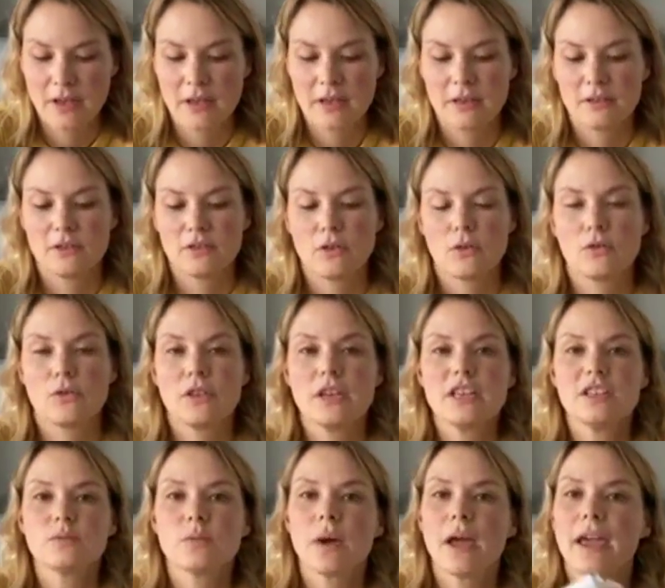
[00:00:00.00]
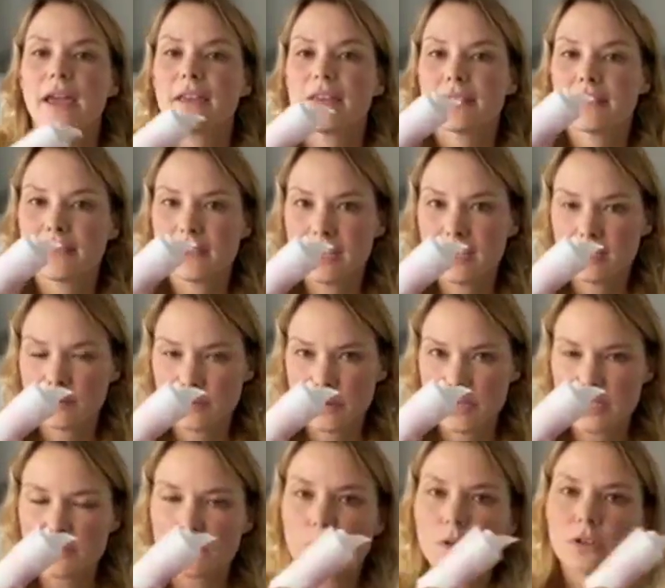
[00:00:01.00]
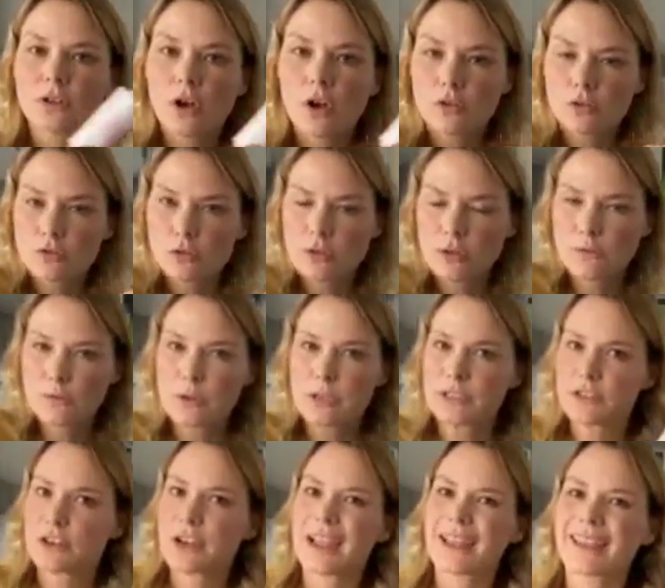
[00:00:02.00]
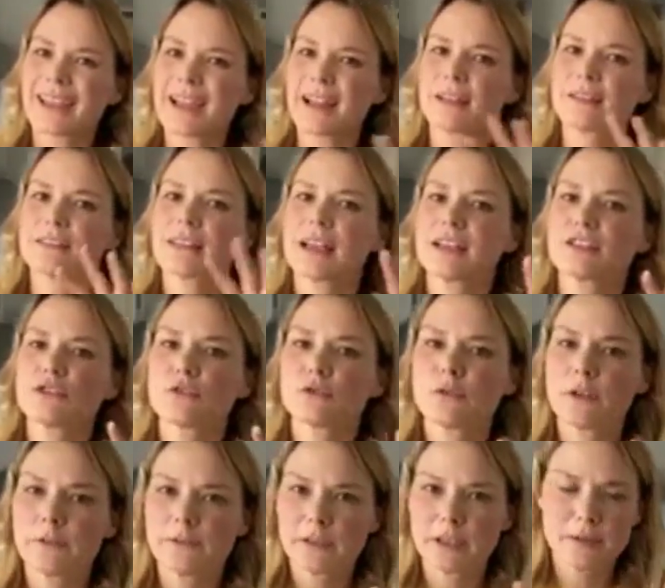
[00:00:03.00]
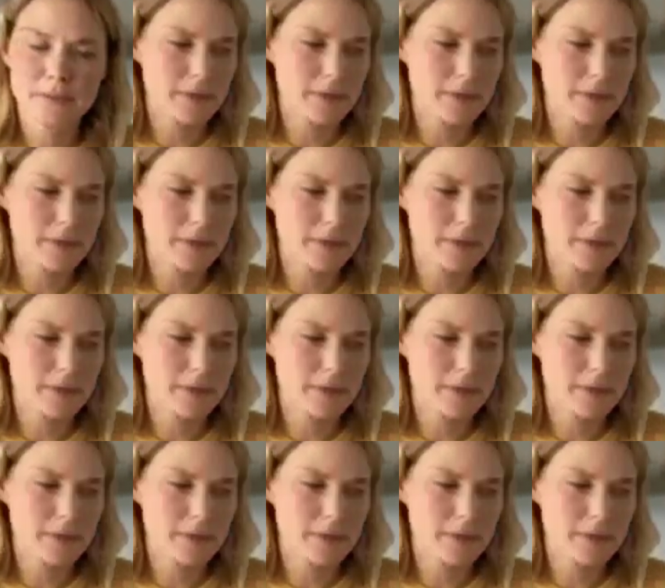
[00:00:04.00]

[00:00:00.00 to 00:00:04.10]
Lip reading: So this way, this piece will go to the freezer again, 10 to 15